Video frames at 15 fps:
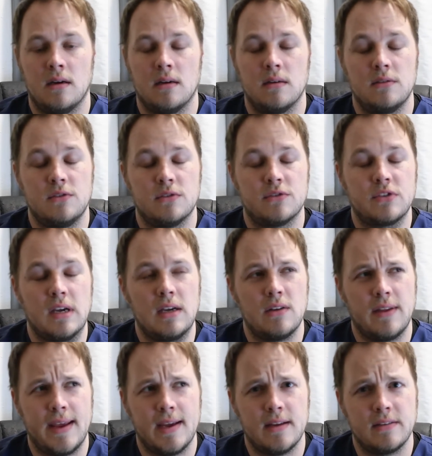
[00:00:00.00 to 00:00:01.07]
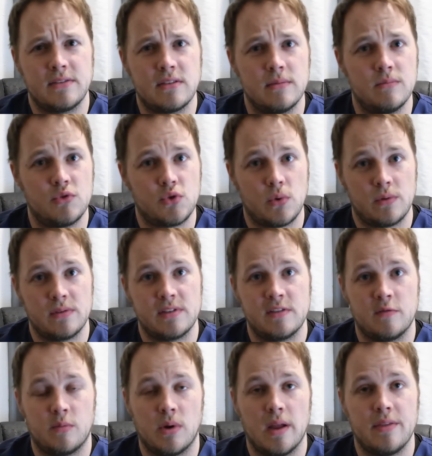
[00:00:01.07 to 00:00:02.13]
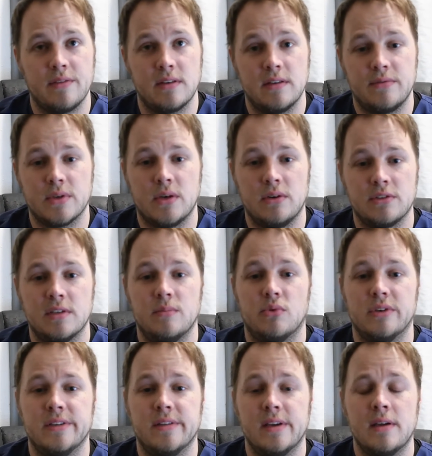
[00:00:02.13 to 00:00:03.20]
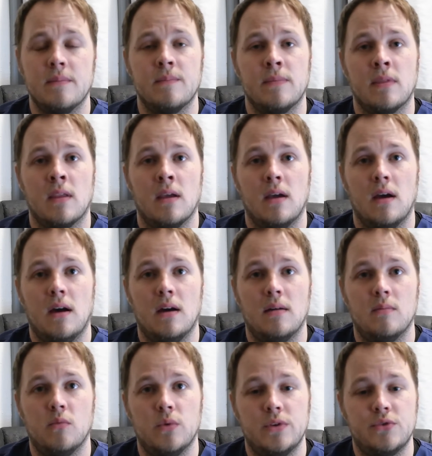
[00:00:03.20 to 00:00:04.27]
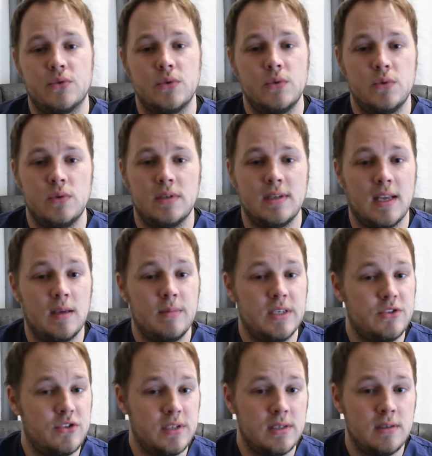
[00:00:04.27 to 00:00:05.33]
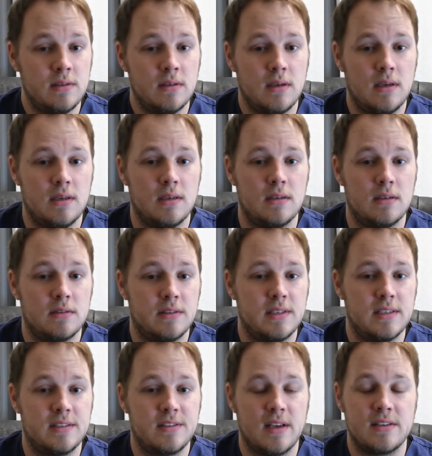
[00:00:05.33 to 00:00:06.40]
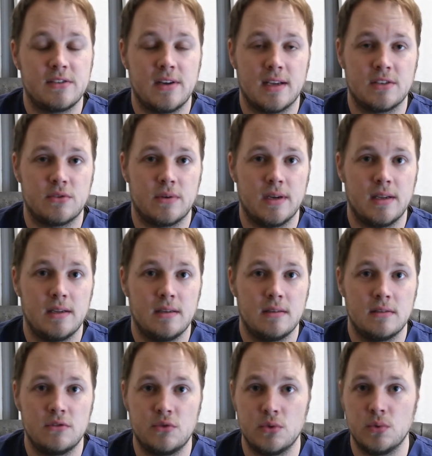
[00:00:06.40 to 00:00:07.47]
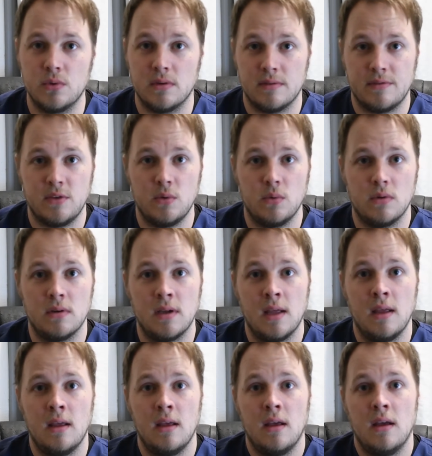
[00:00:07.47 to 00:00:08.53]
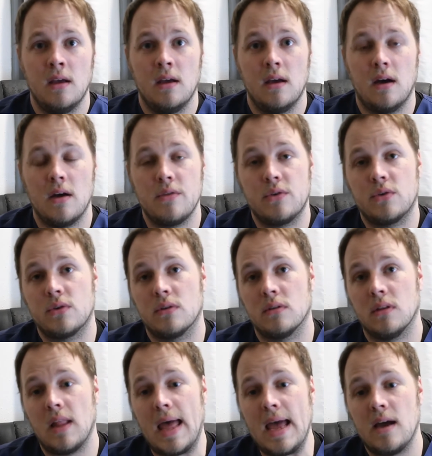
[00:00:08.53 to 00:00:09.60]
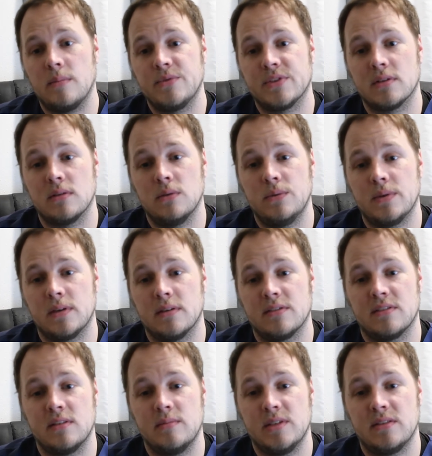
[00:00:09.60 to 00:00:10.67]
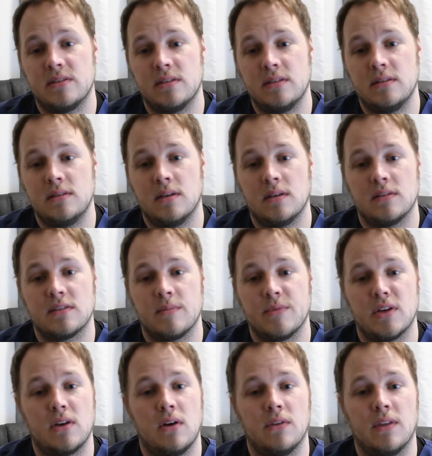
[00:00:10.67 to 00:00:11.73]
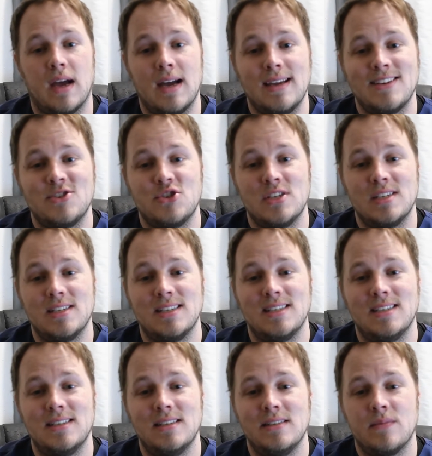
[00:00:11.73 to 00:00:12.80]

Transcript: Your child had some shortness of breath and difficulty breathing. We drew an ABG, did a test x-ray, drew a few other labs, including a CBC and something called an IgE.